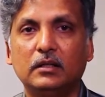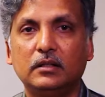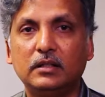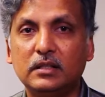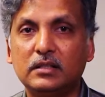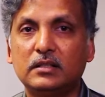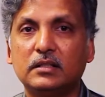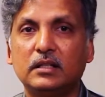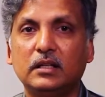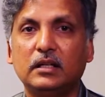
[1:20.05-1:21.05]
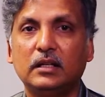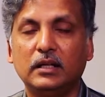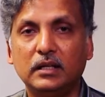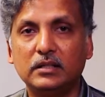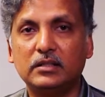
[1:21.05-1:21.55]
This
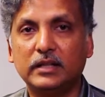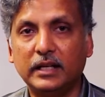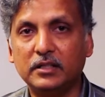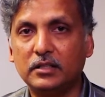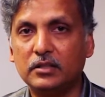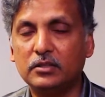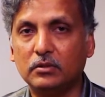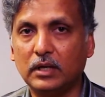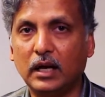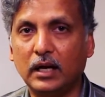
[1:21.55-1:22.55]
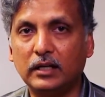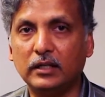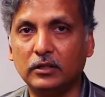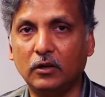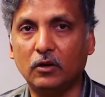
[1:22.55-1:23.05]
is dangerous to the heart in
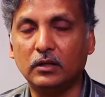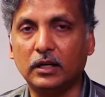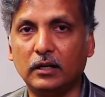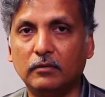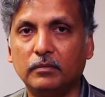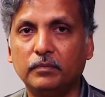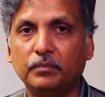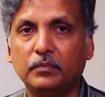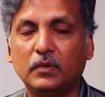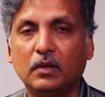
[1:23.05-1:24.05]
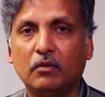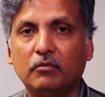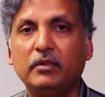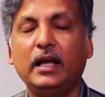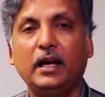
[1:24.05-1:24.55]
the long run.
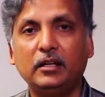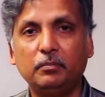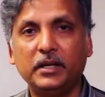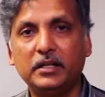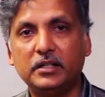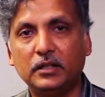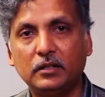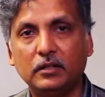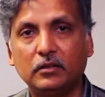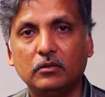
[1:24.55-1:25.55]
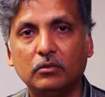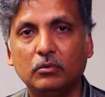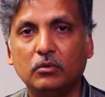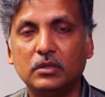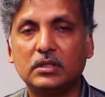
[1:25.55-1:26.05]
We had a patient who
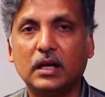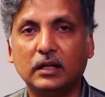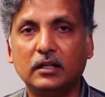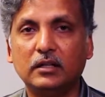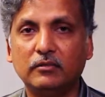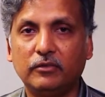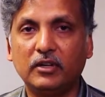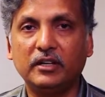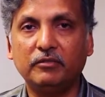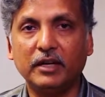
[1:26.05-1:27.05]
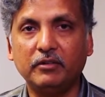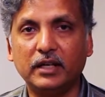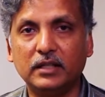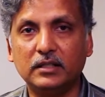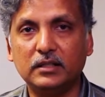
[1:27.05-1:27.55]
was 145
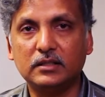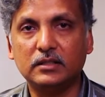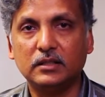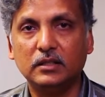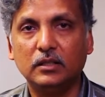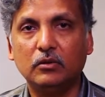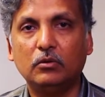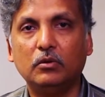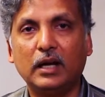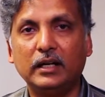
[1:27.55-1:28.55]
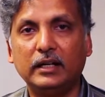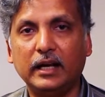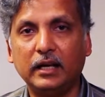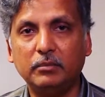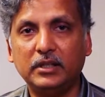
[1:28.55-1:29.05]
kgs, who had
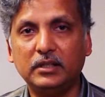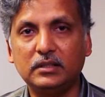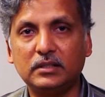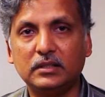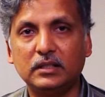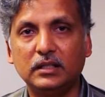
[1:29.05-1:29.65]
diabetes